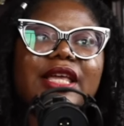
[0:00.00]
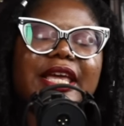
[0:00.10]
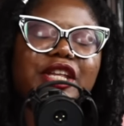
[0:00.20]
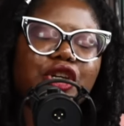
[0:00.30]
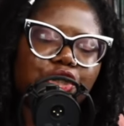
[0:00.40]

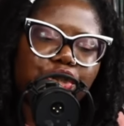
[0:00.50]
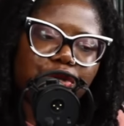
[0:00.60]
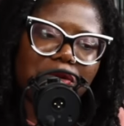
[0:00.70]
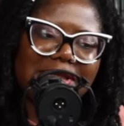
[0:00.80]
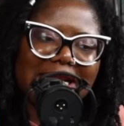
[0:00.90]
it just
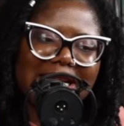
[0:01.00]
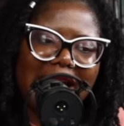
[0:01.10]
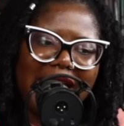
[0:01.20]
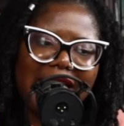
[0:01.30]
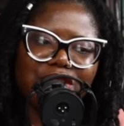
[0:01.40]
shows that
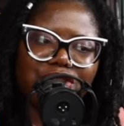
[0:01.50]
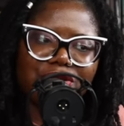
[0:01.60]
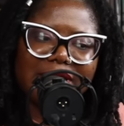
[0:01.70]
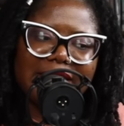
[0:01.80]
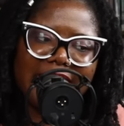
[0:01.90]

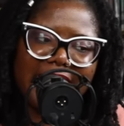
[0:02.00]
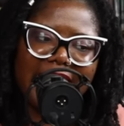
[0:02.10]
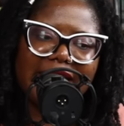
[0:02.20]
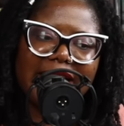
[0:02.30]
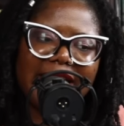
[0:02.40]
extra
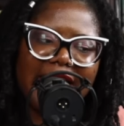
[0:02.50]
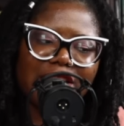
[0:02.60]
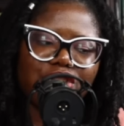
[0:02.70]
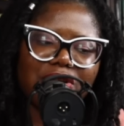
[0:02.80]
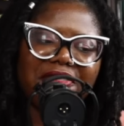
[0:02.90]
layer, that
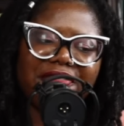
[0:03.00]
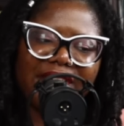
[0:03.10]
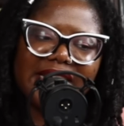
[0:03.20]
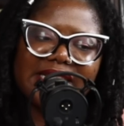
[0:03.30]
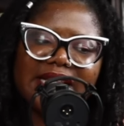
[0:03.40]
extra
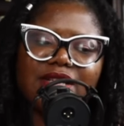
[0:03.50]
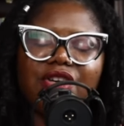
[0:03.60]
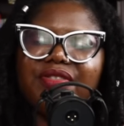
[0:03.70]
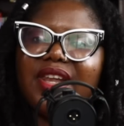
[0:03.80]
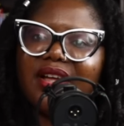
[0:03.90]
facet
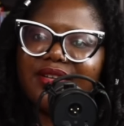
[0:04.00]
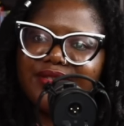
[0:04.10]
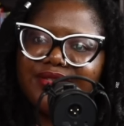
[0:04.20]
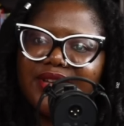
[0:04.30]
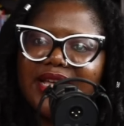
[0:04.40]
of love